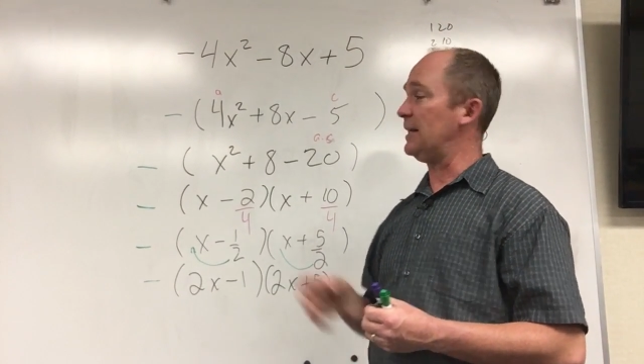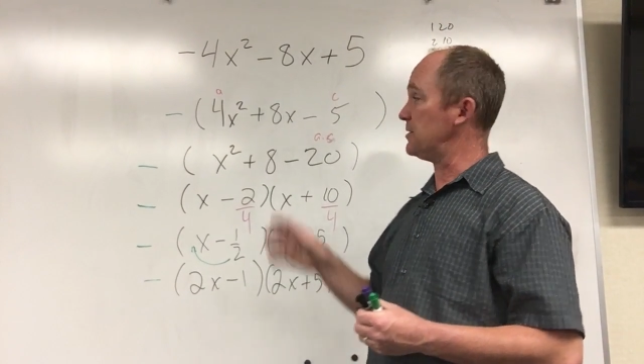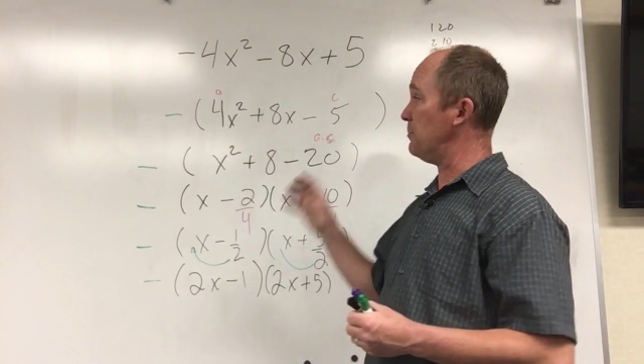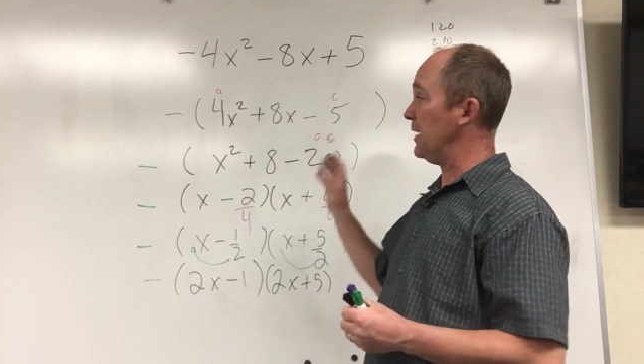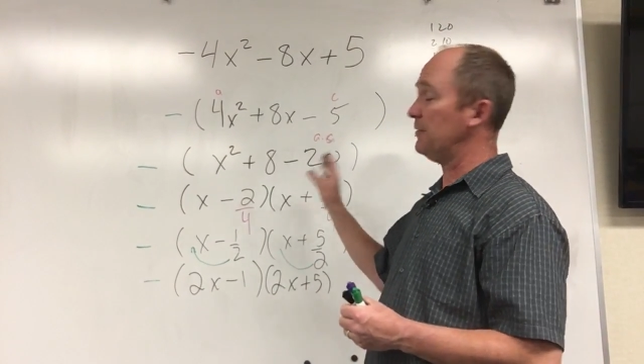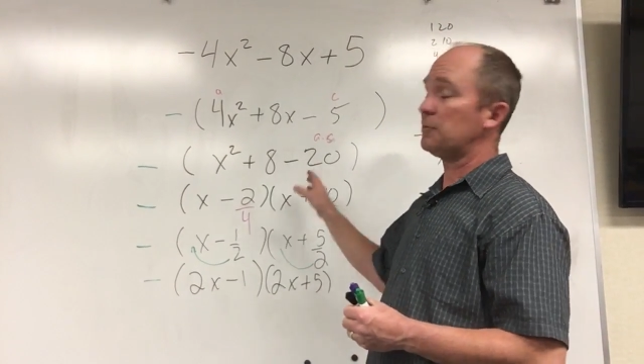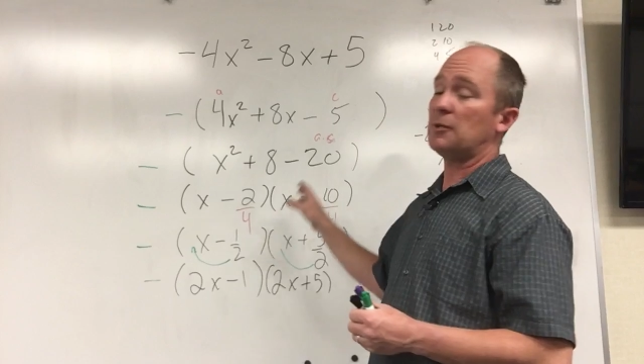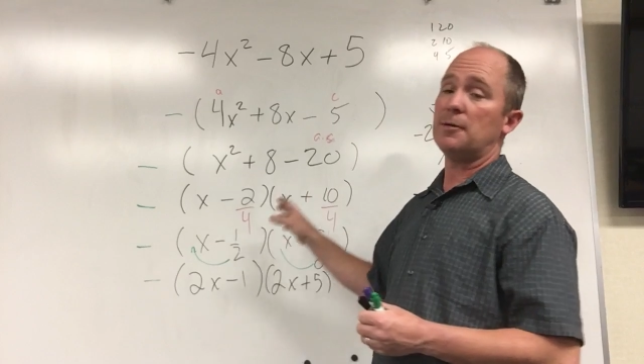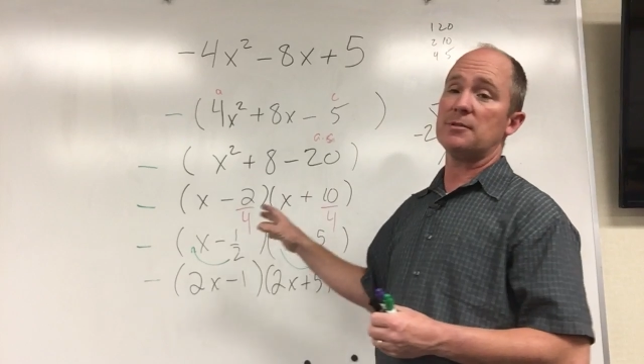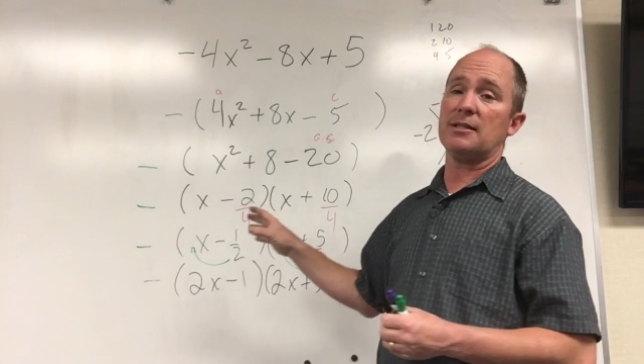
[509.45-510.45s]
It's made for
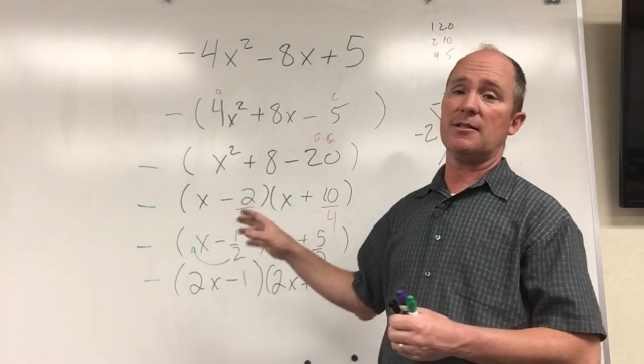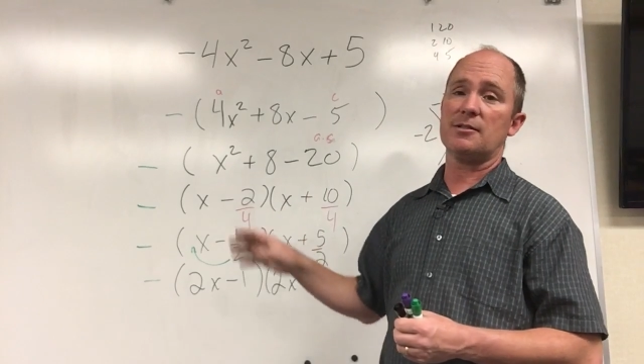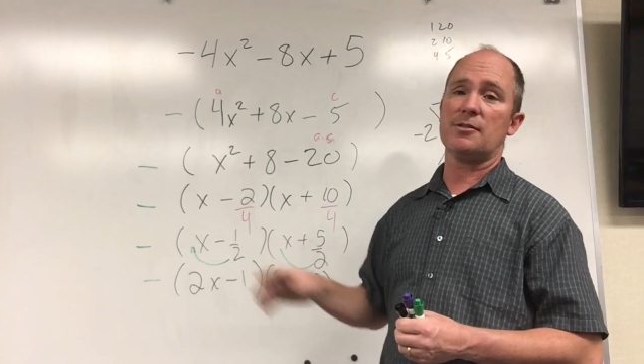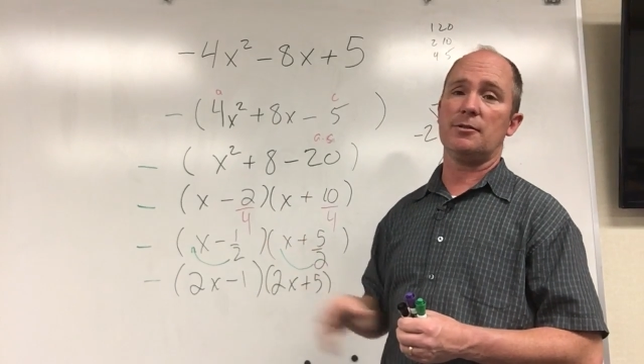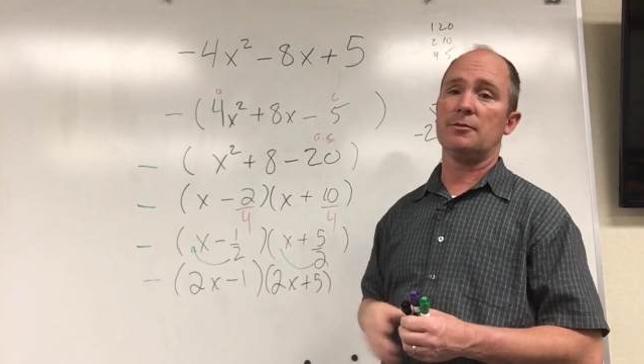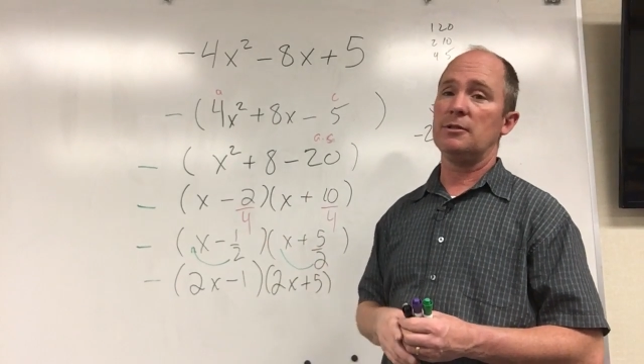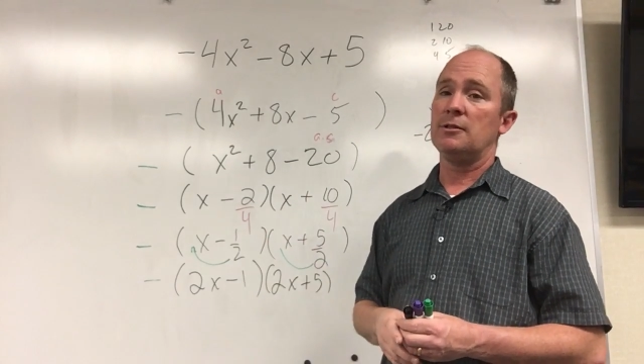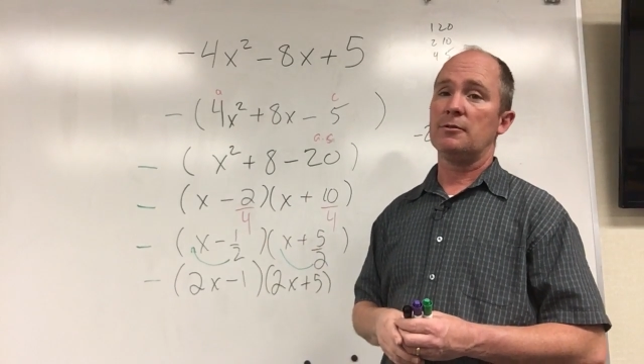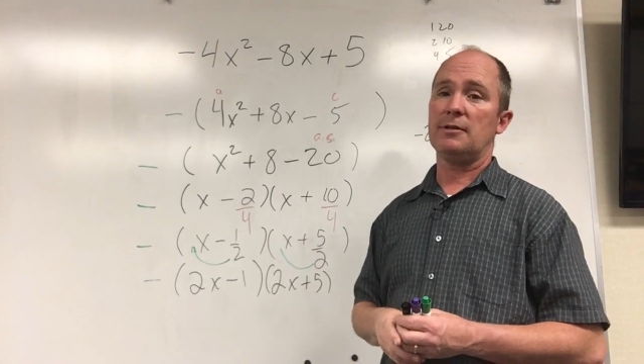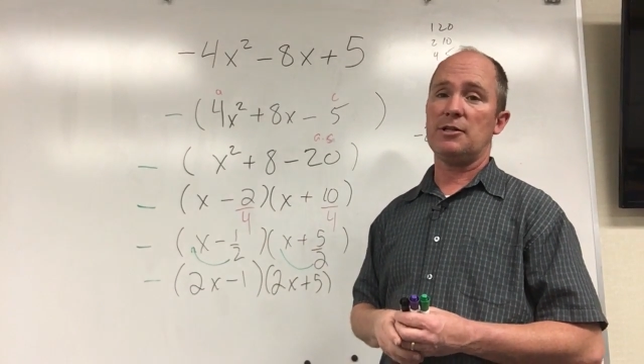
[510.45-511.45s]
problems like this. So,
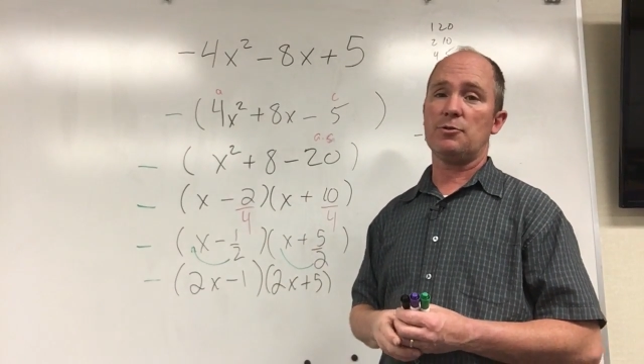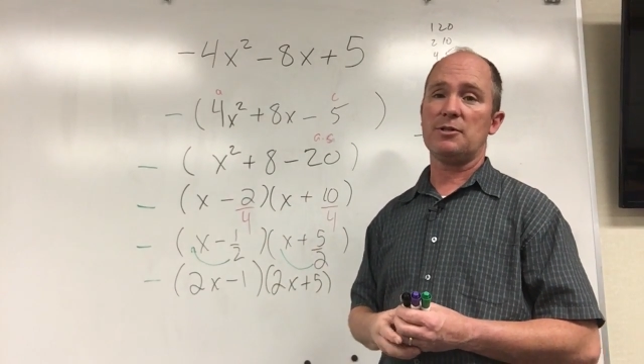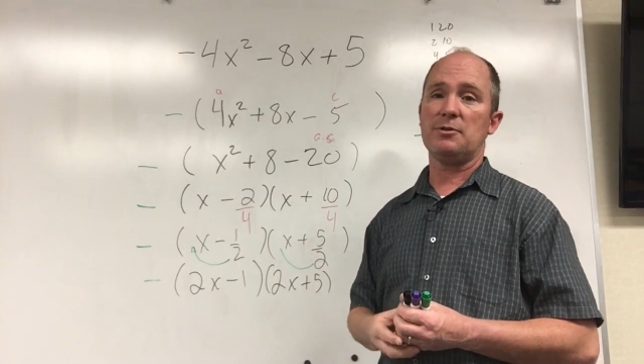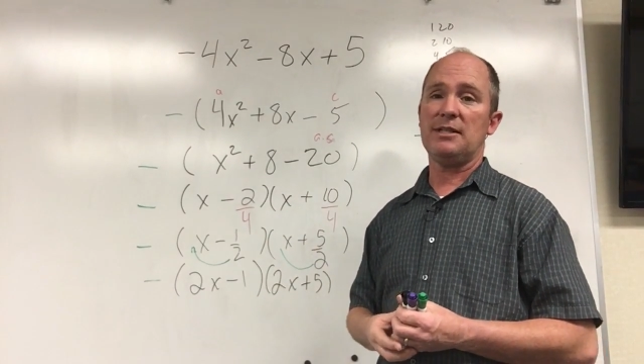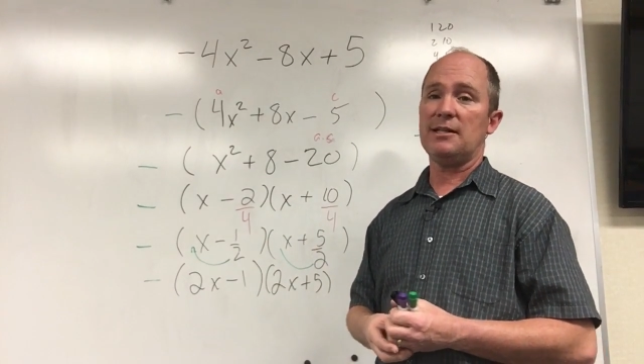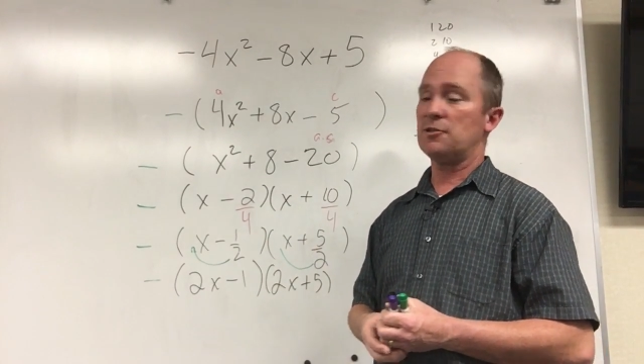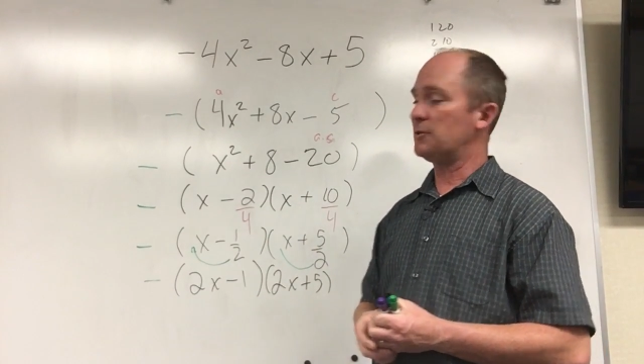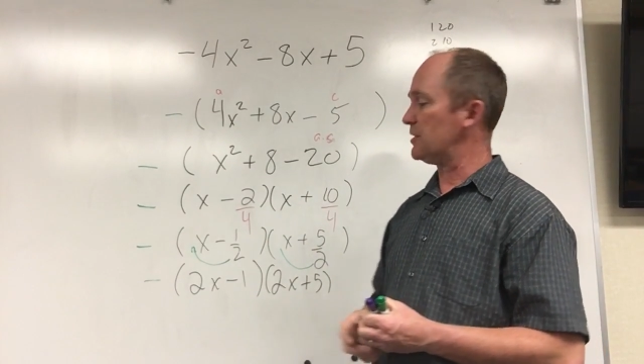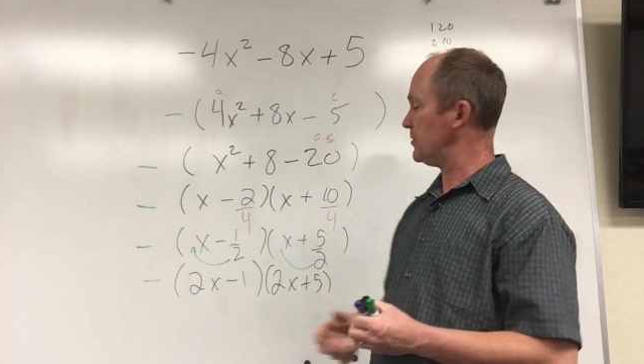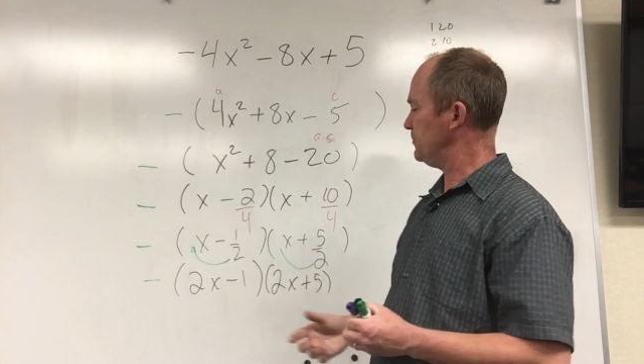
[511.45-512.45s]
right, trust what the
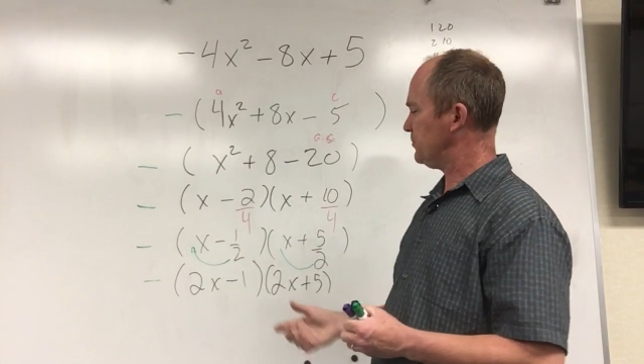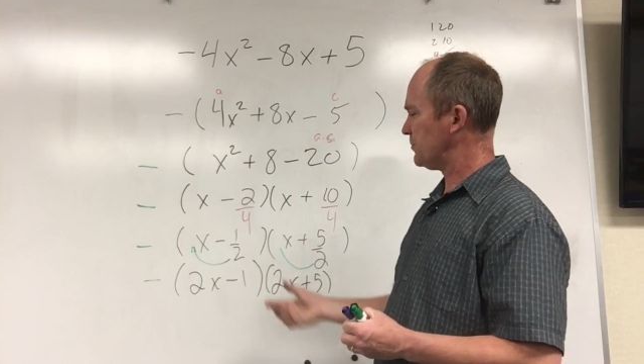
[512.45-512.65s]
answer is.